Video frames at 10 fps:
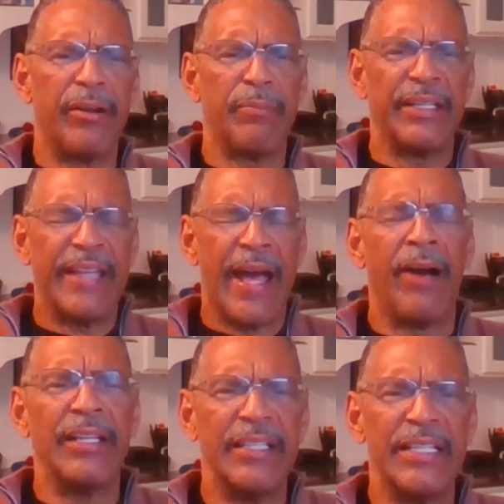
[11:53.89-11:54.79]
But now
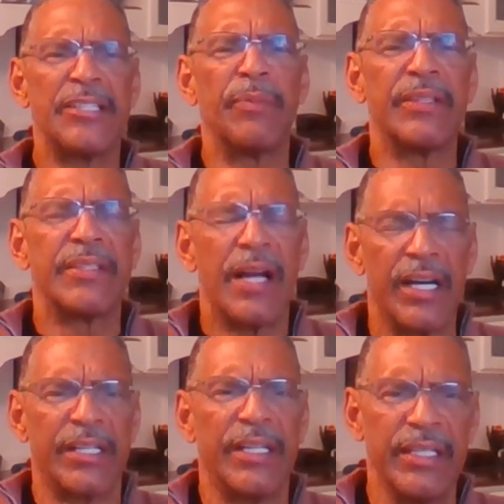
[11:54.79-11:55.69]
Elizabeth's
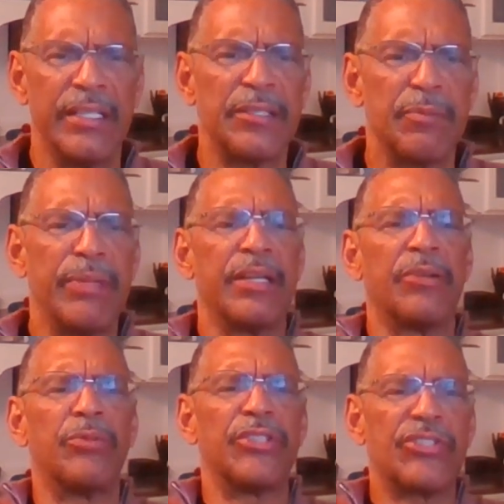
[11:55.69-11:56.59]
honor is being
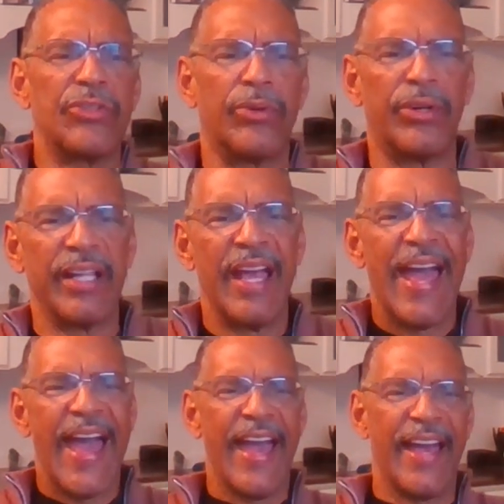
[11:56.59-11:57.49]
restored
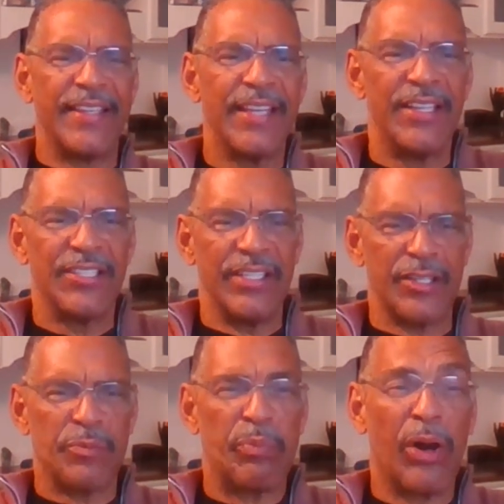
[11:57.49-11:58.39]
as she has
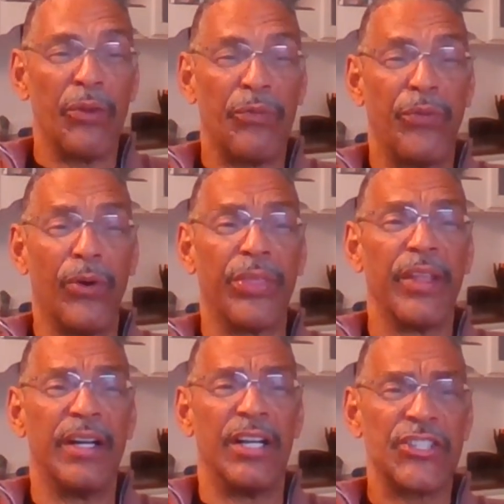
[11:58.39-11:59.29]
brought forth
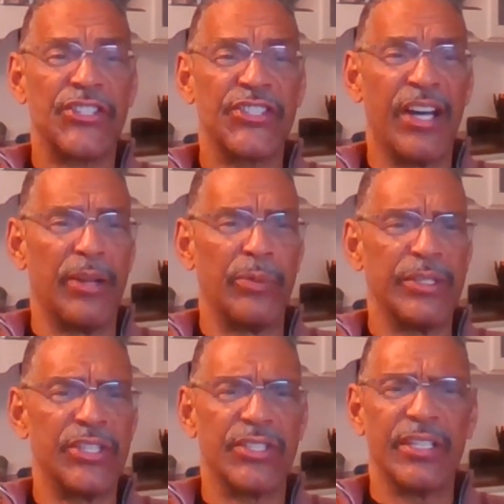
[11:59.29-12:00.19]
a son, which
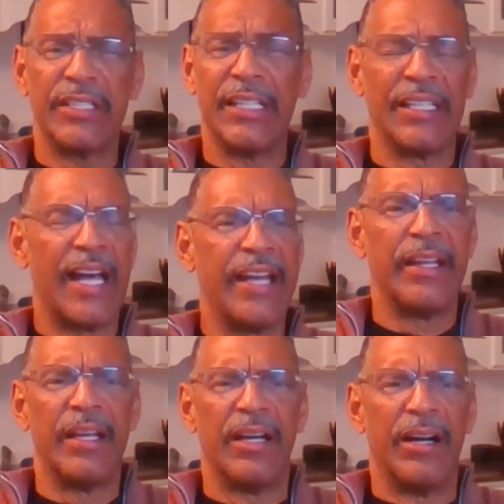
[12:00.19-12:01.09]
is the delight
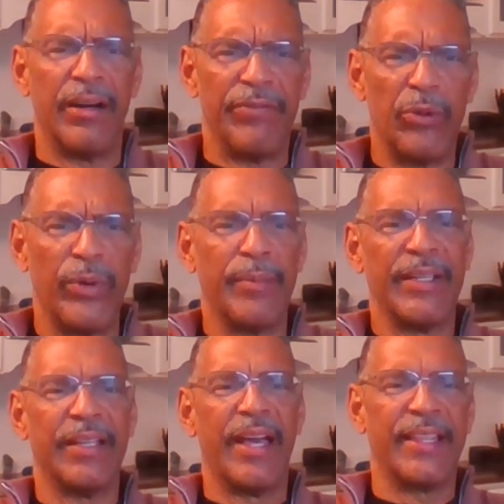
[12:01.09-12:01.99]
of the women
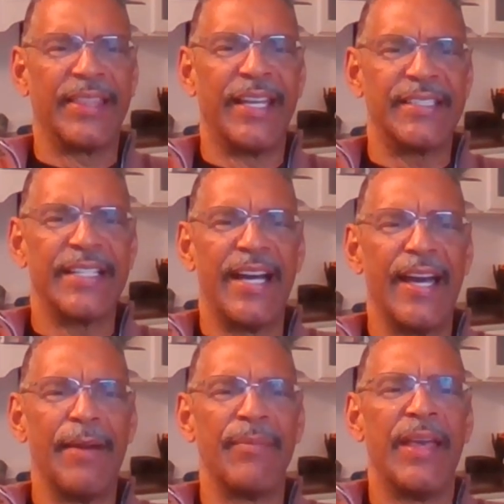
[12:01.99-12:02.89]
at that time.
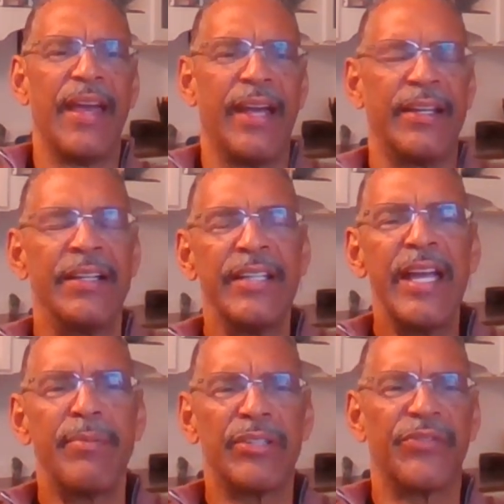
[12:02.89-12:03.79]
And her
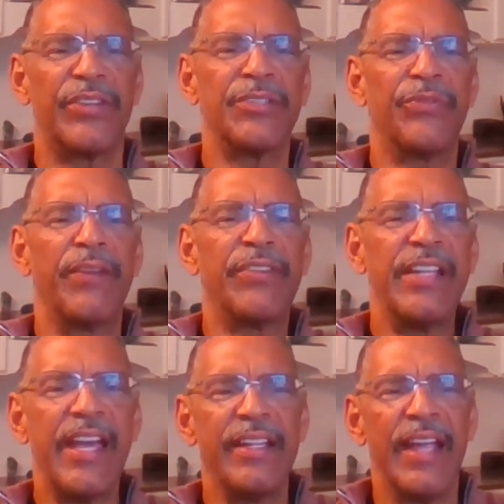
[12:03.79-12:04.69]
neighbors, verse
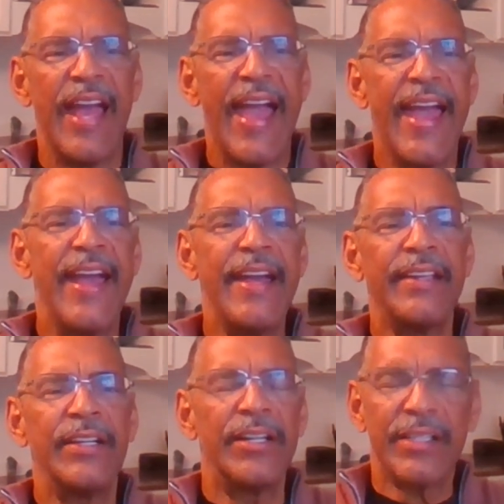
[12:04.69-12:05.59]
58, and
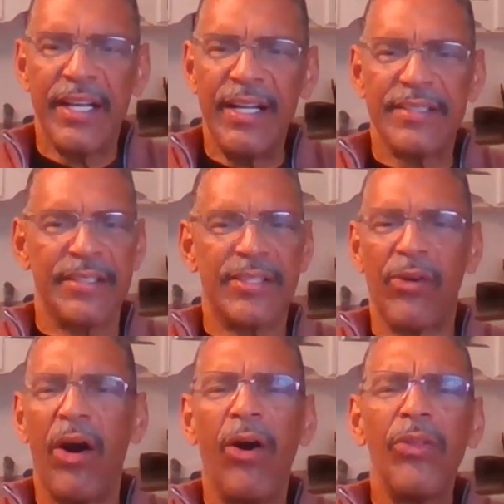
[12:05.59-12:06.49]
her cousins. So
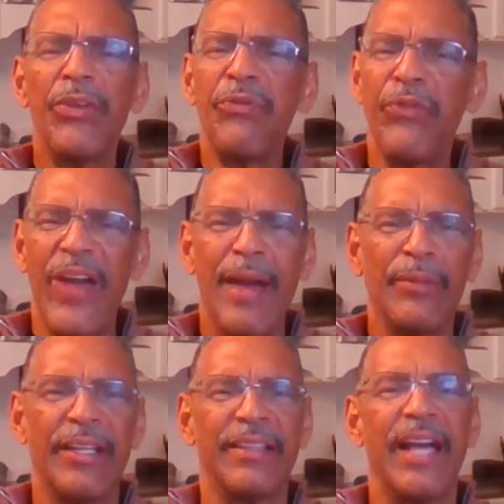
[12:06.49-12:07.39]
all the family,
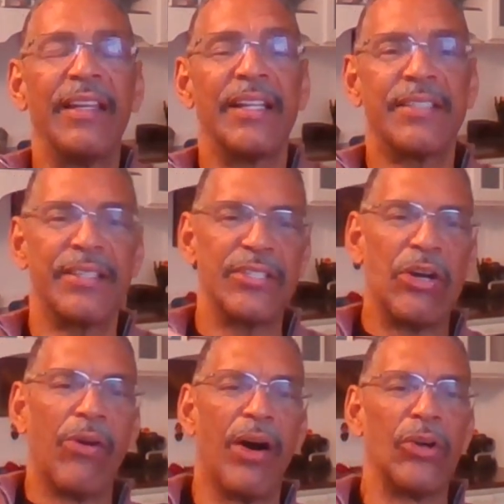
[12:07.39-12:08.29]
and that lets us know
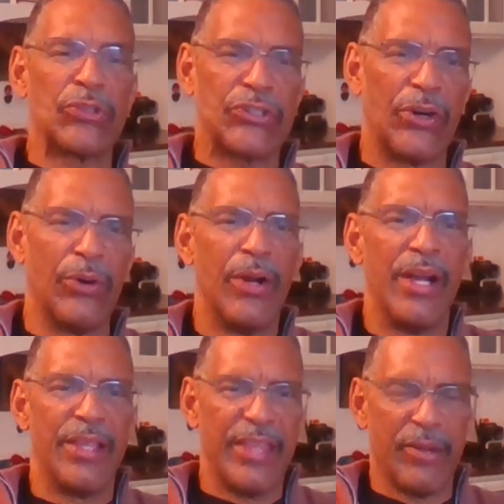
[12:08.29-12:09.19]
also
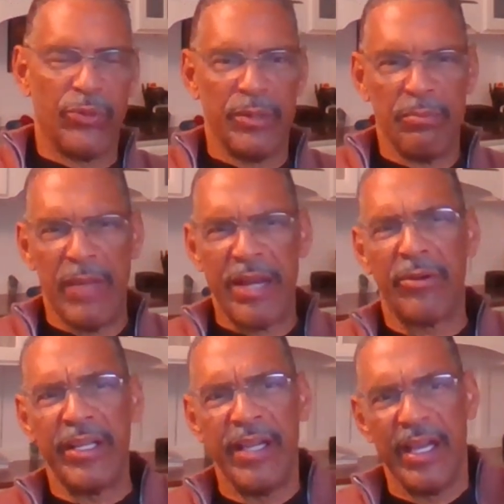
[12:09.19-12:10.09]
that when
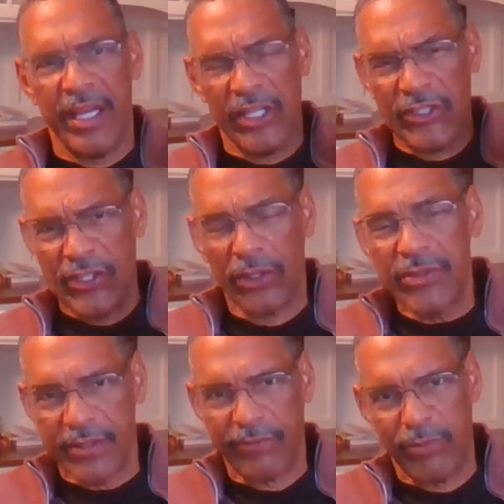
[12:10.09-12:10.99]
Mary and
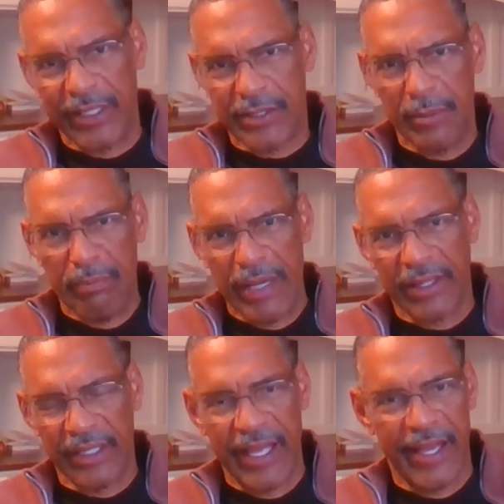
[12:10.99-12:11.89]
Joseph went to
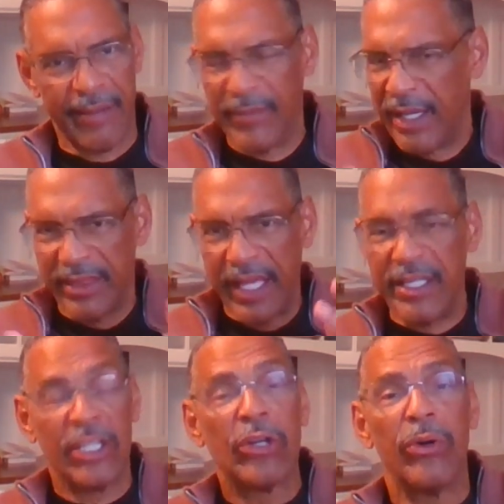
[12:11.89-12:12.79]
Bethlehem, they didn't
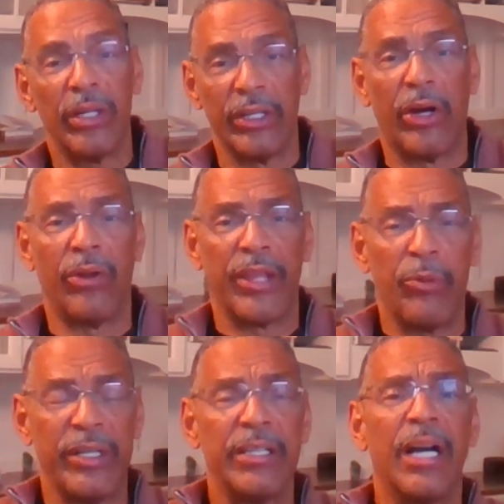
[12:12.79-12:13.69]
go alone. They went
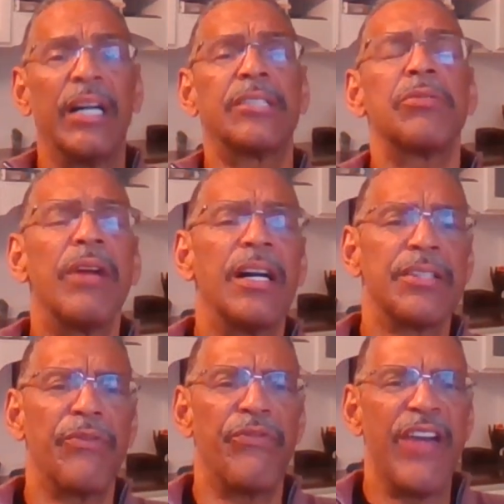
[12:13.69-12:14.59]
in the entourage of
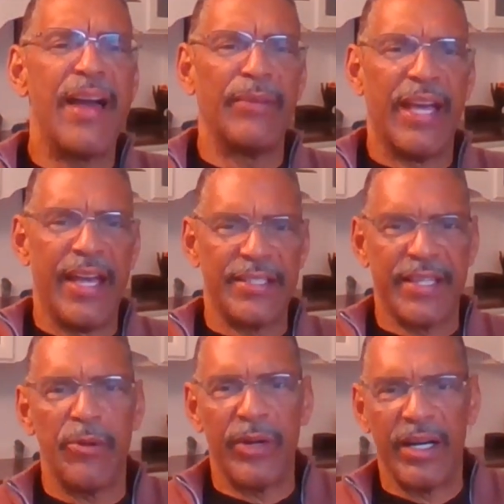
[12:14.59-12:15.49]
family as they
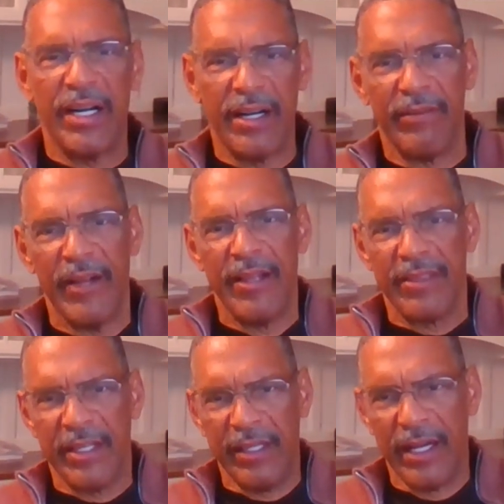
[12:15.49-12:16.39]
were of
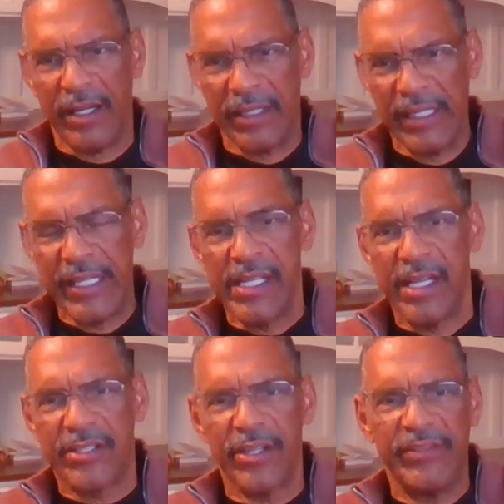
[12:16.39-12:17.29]
the
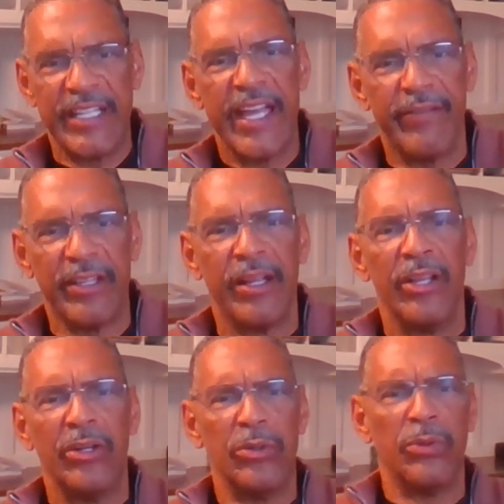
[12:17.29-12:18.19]
lineage of David,
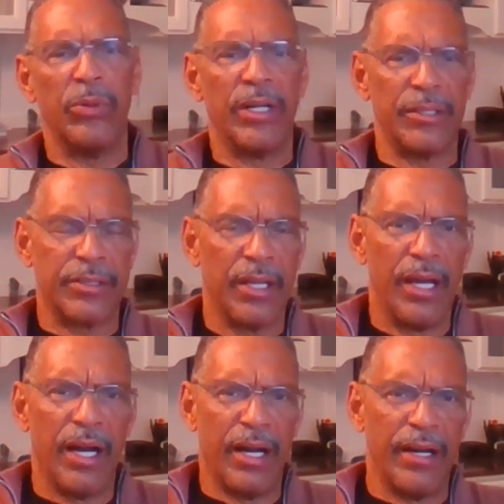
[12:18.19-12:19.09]
who was
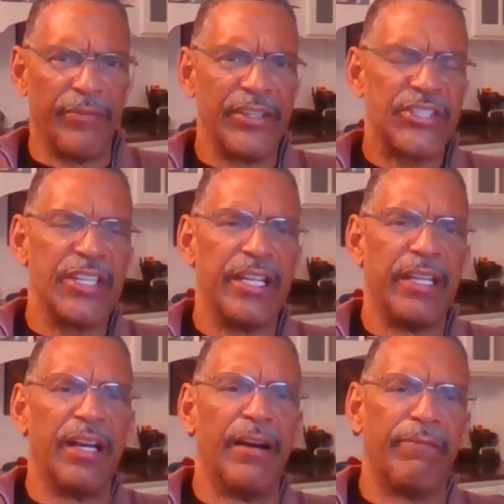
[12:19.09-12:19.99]
of the city
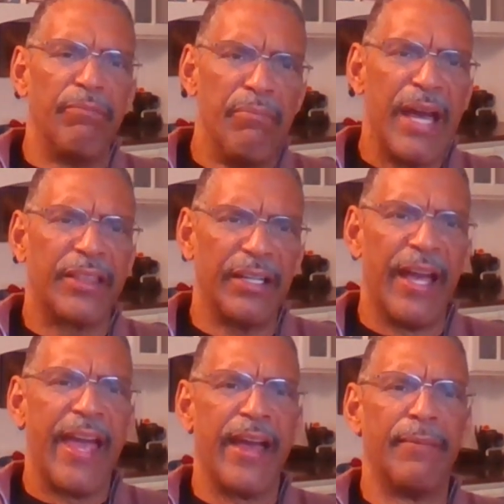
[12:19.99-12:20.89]
of
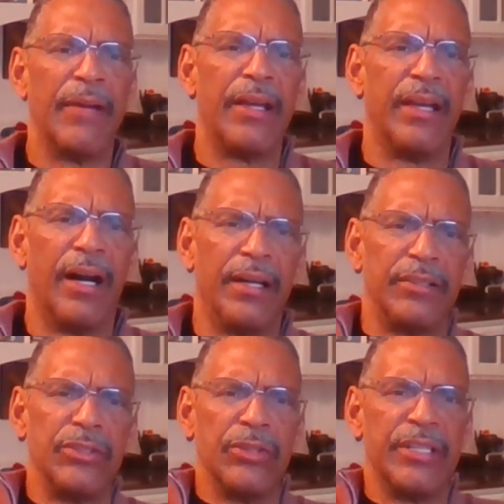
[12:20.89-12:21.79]
Bethlehem,
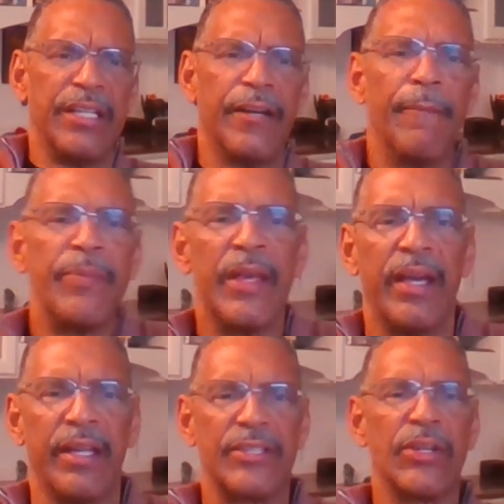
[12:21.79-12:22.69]
Judea.
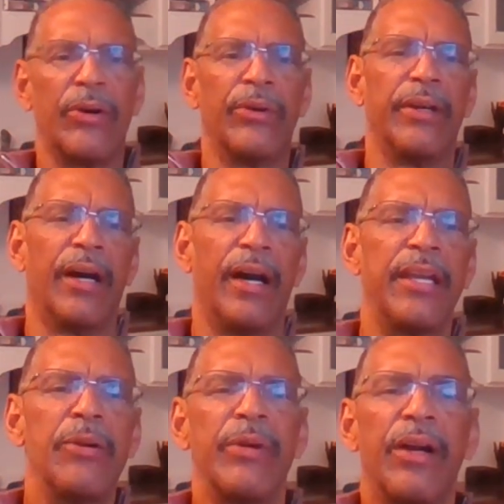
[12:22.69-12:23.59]
And so
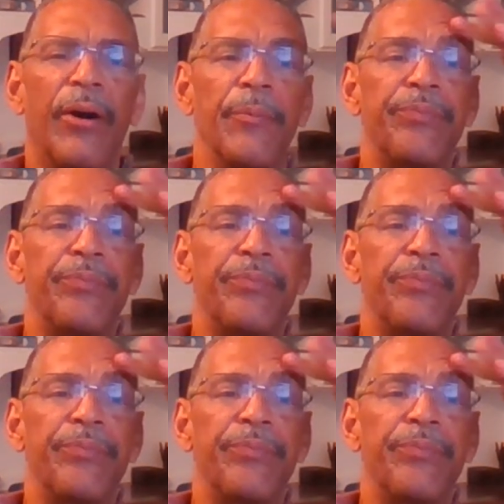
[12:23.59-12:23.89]
here we go.